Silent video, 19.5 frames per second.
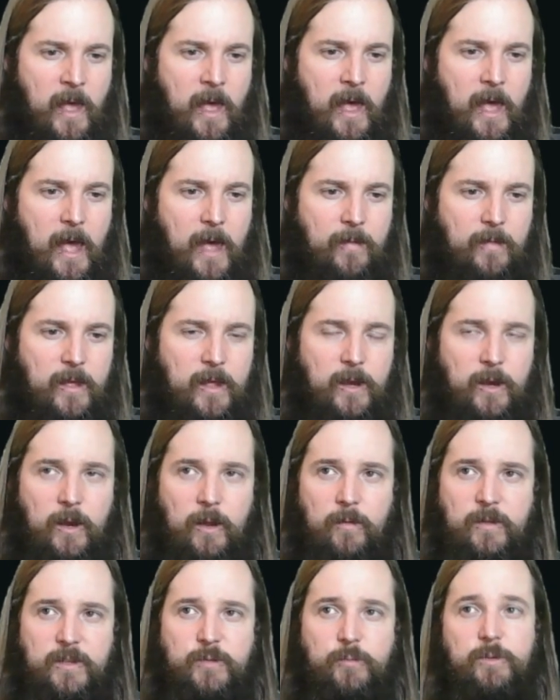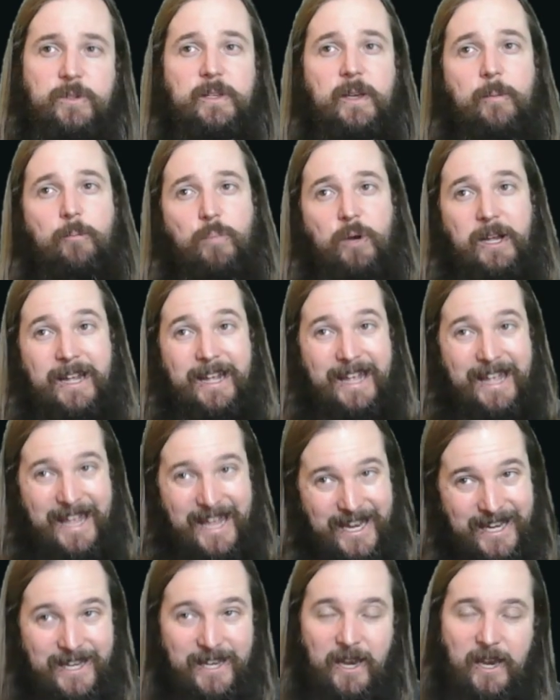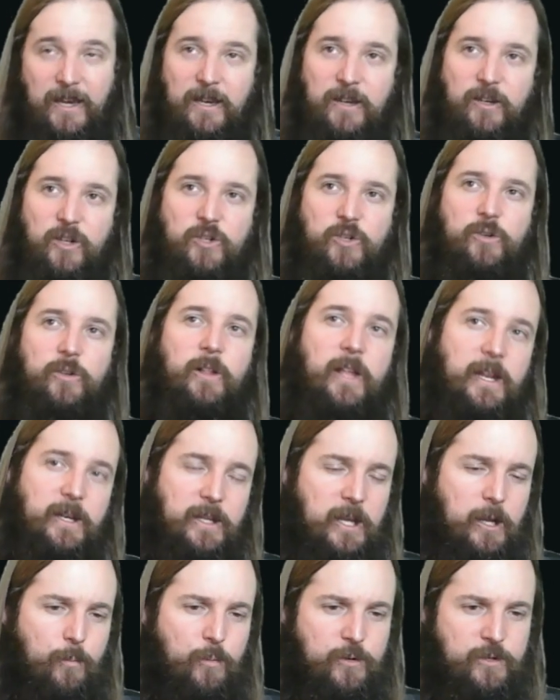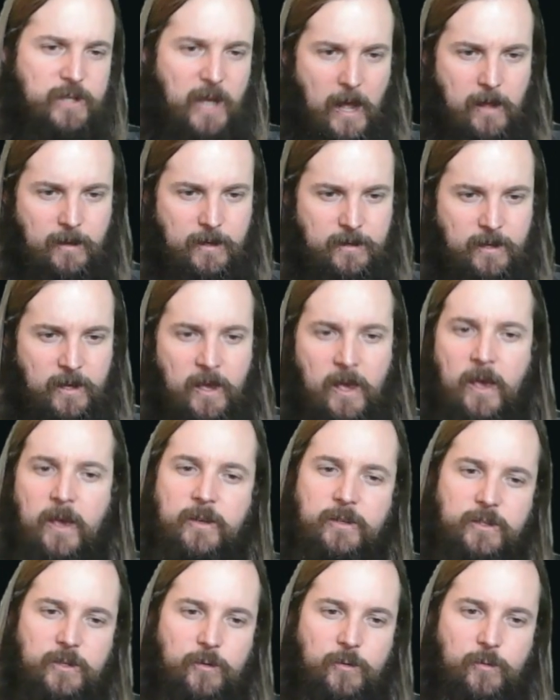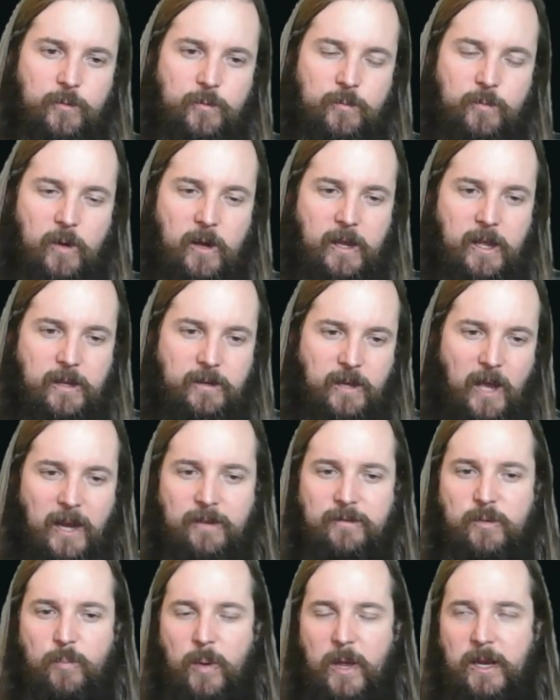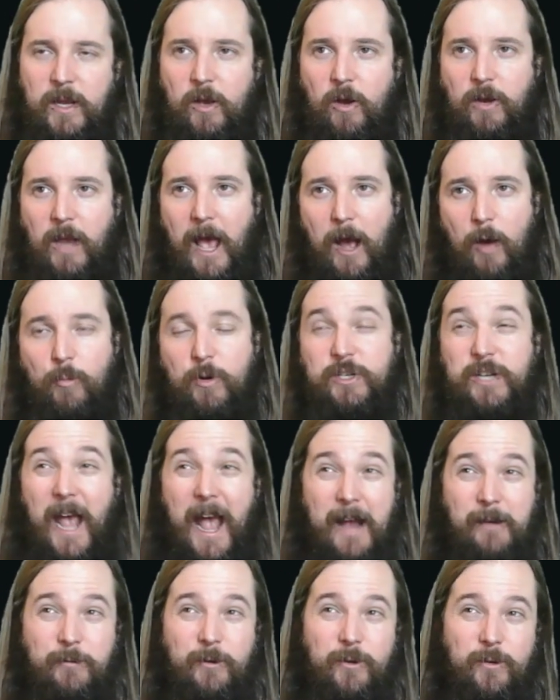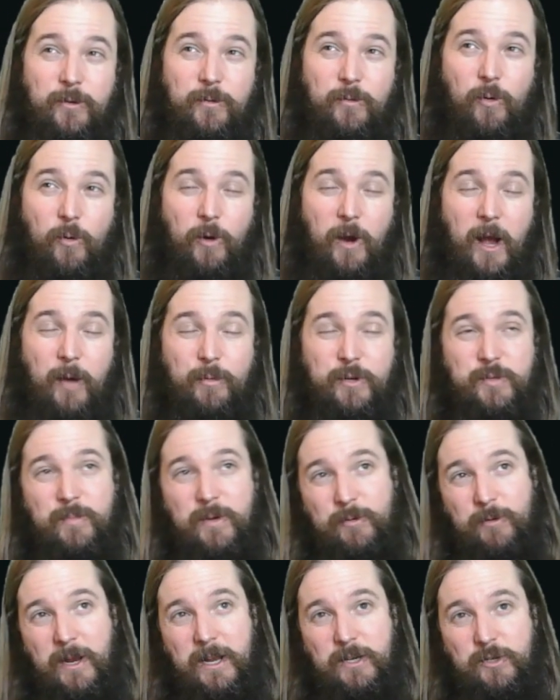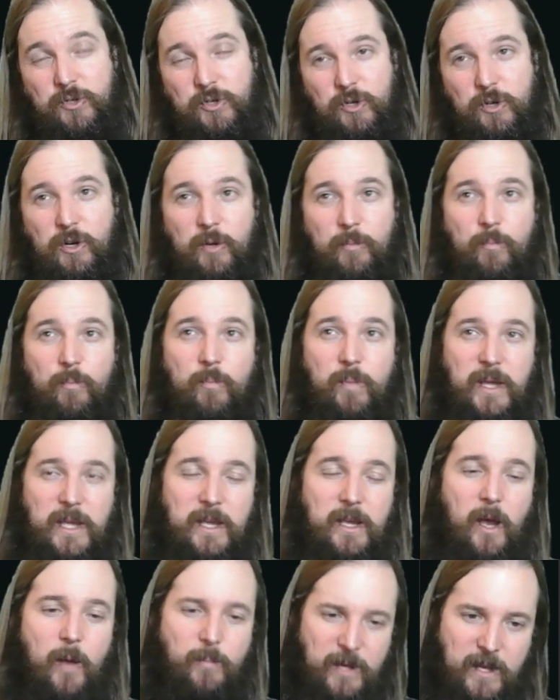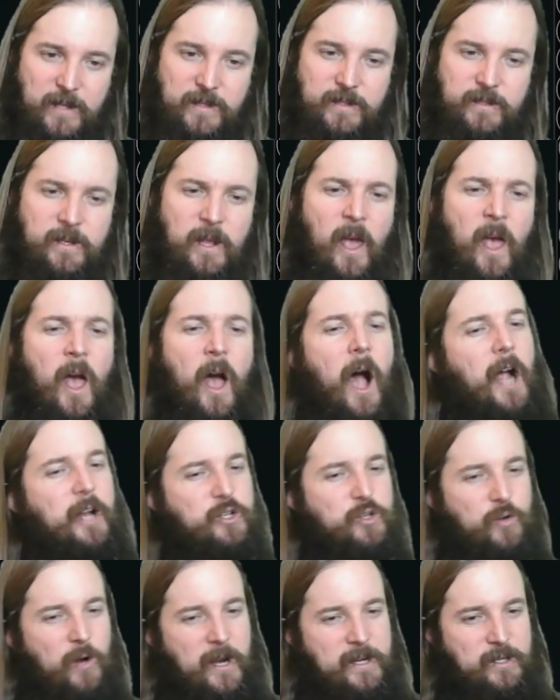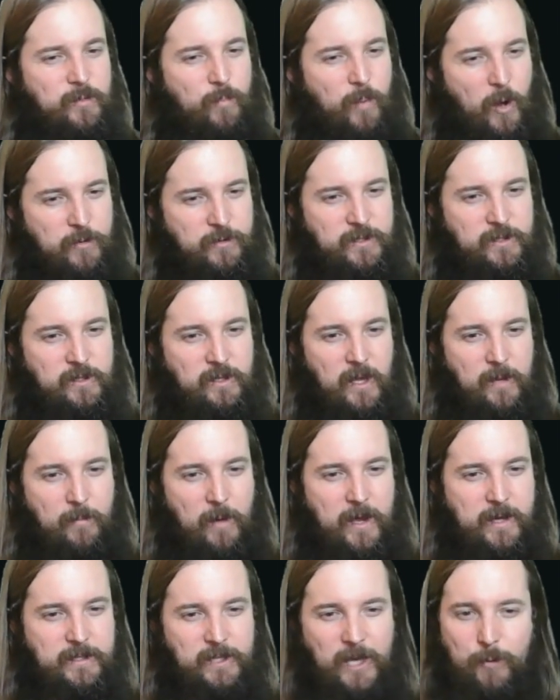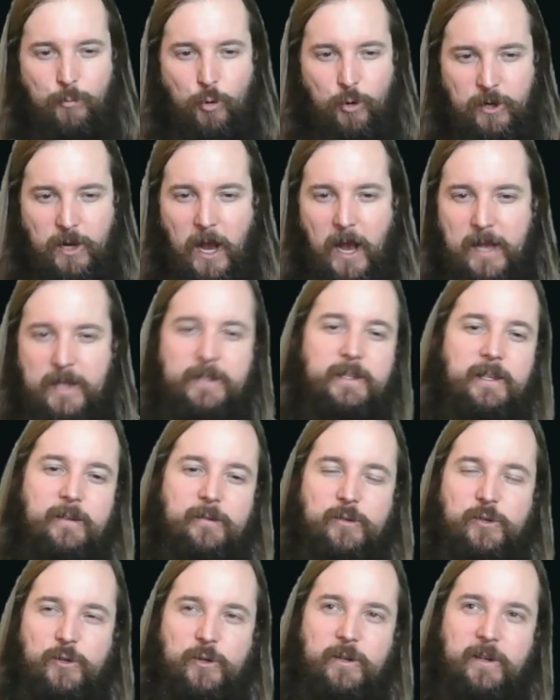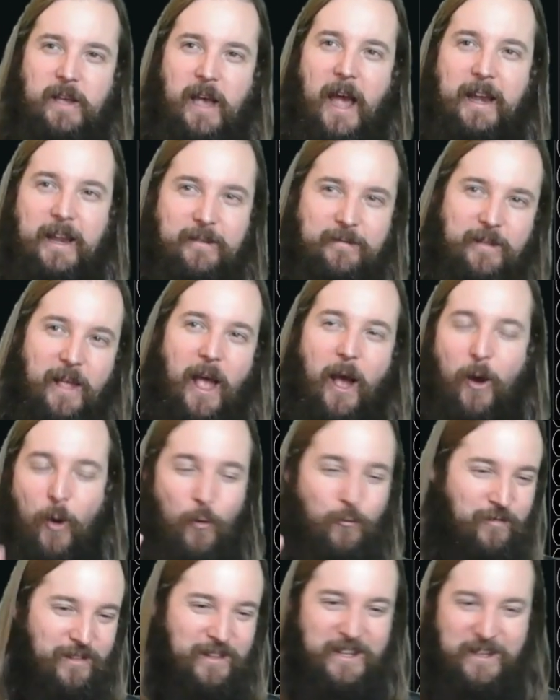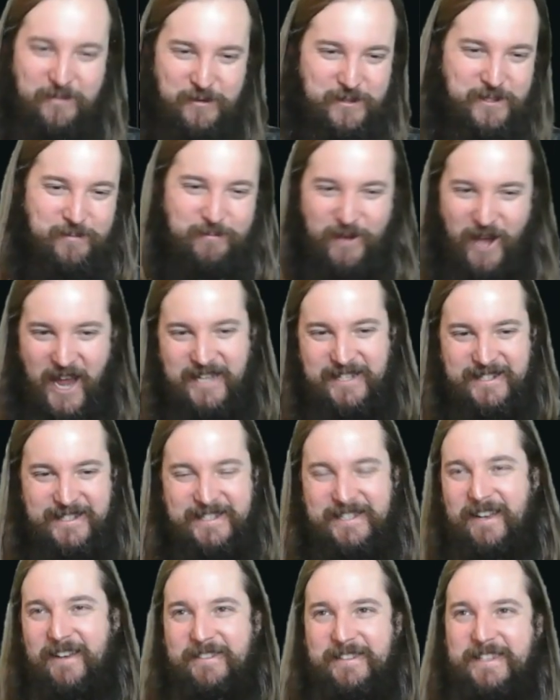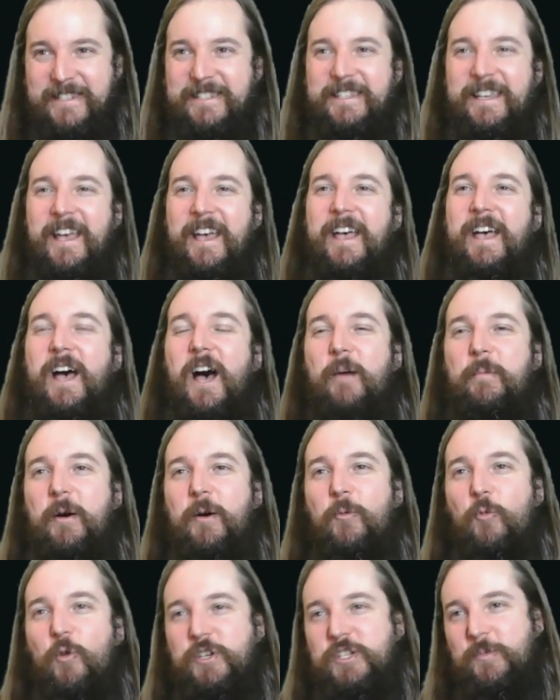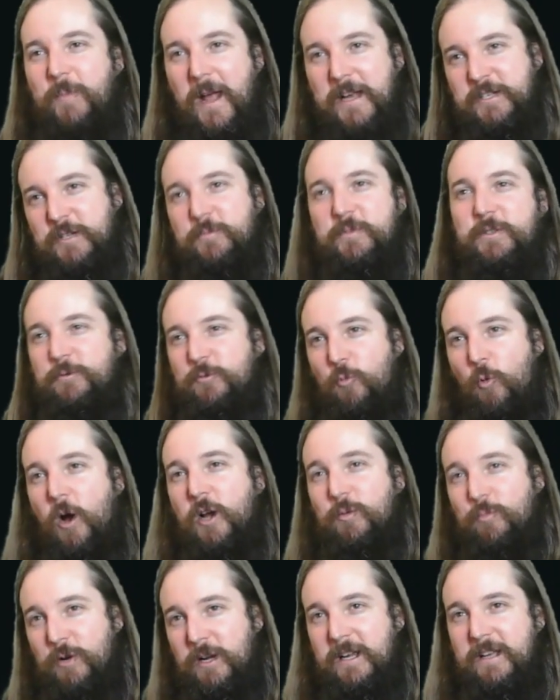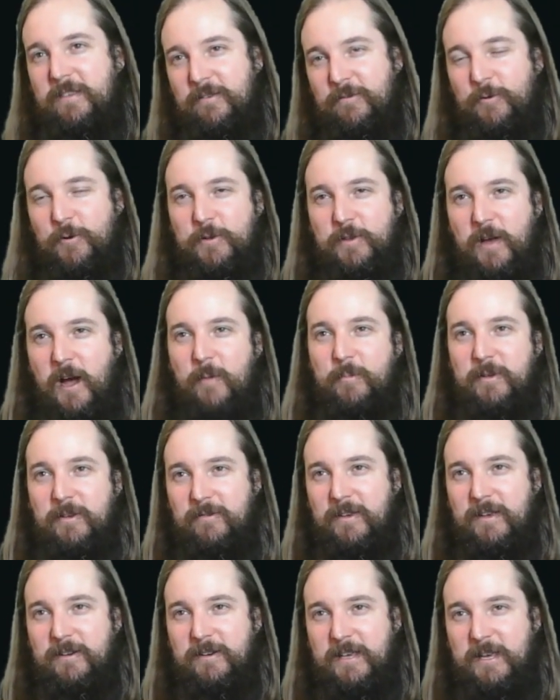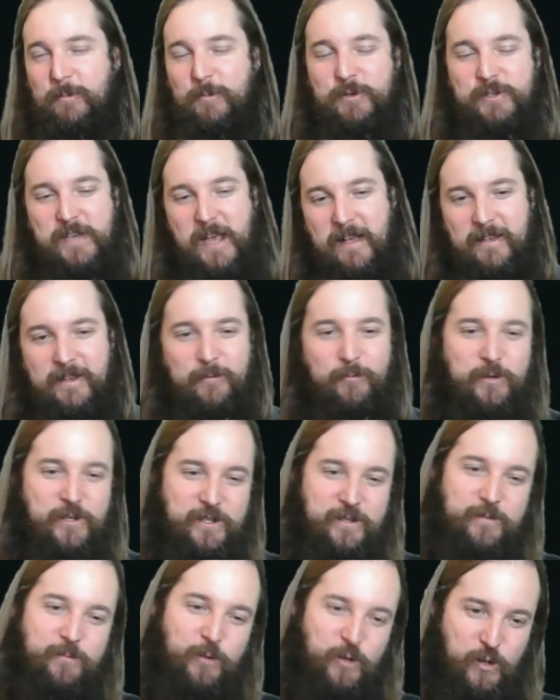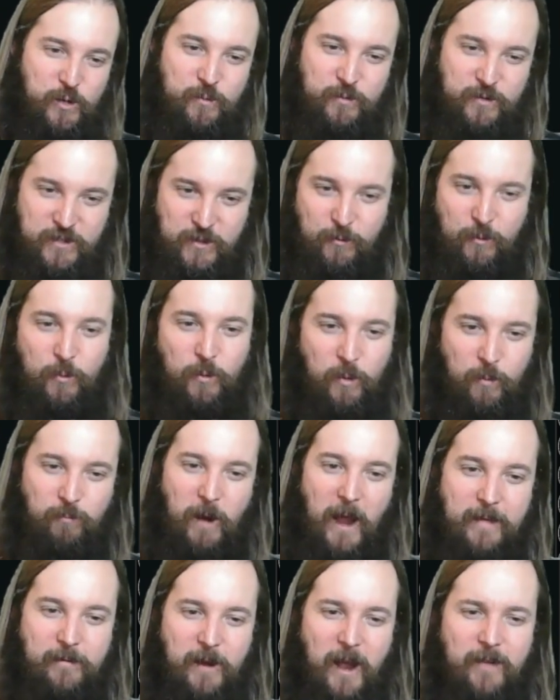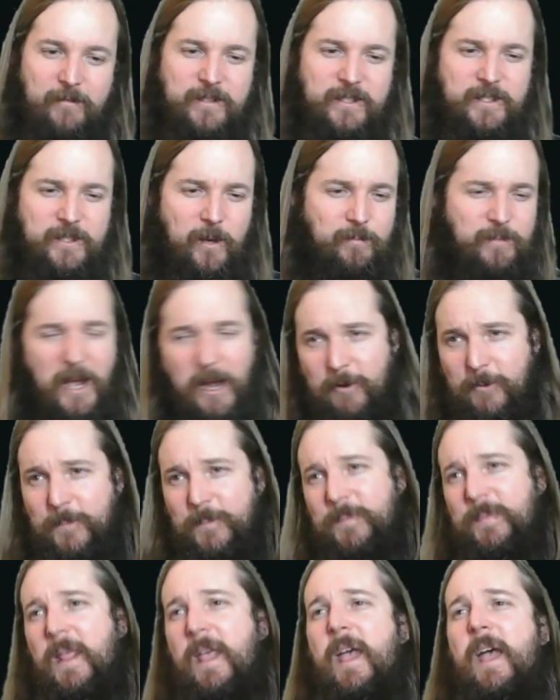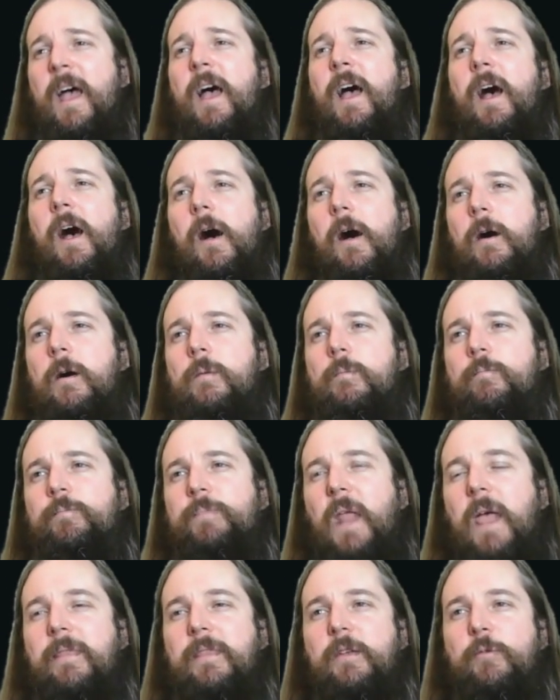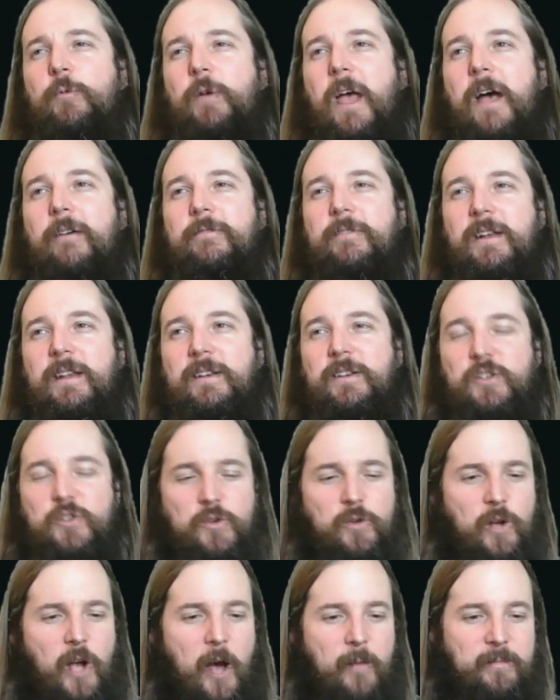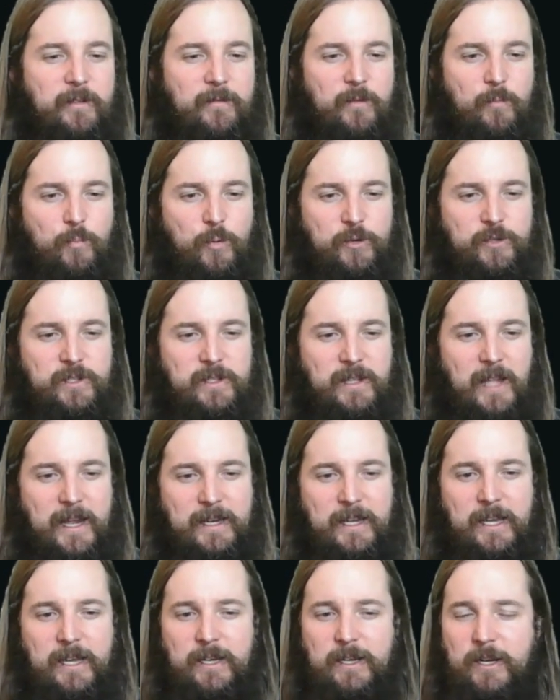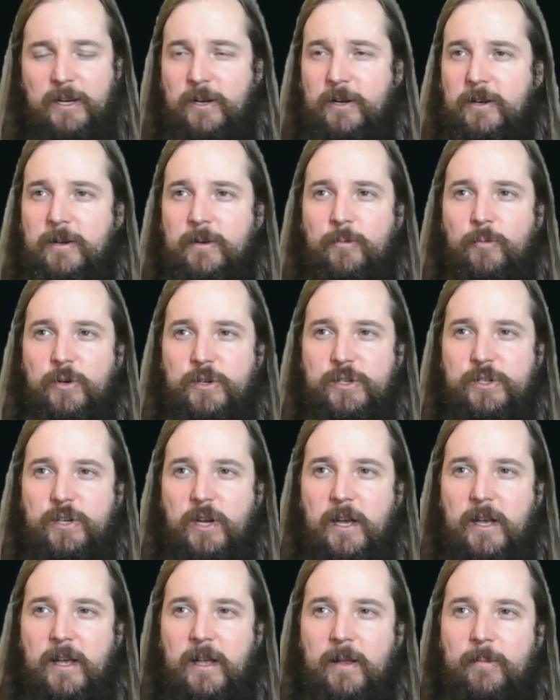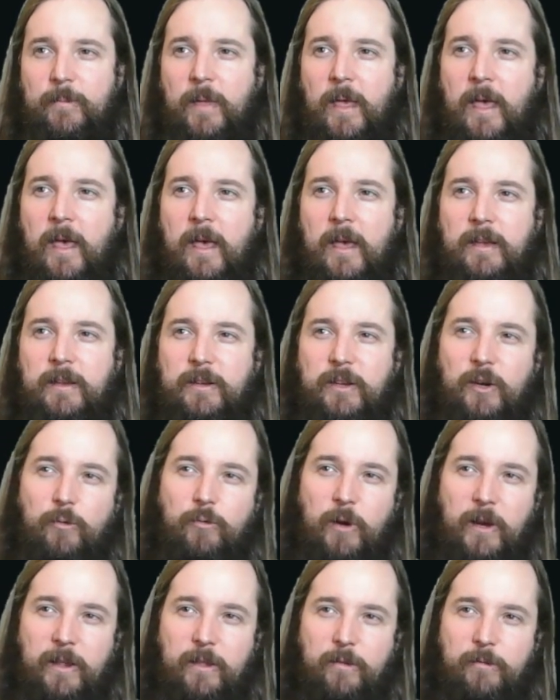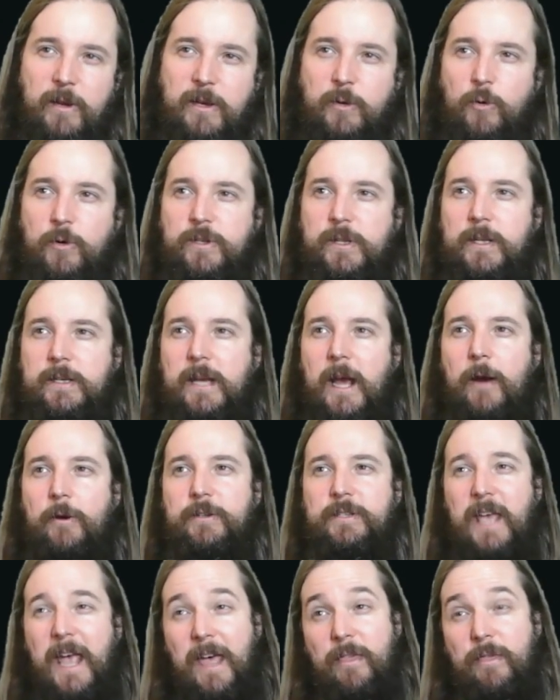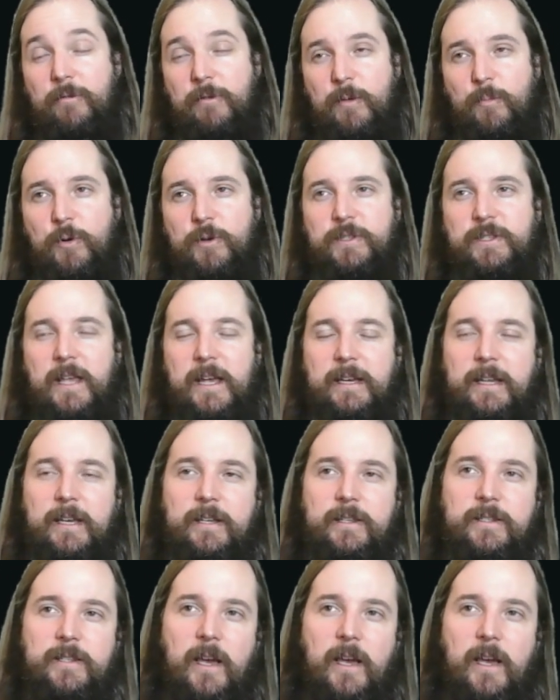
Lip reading: And then this one's bringing in an additional Innkeeper's Talent. So again, kind of depending on how much aggro or how much mid-range you're going to be up against. I tried to post my sideboard guides that should kind of hopefully give you some guidance on this about which matchups you'd want to bring in the 4th copy of Innkeeper's Talent, which you would rather have it subbed out. And then we have an additional copy of the Burst Lightning in here, which, running 3 Torch the Towers and 3 Burst Lightnings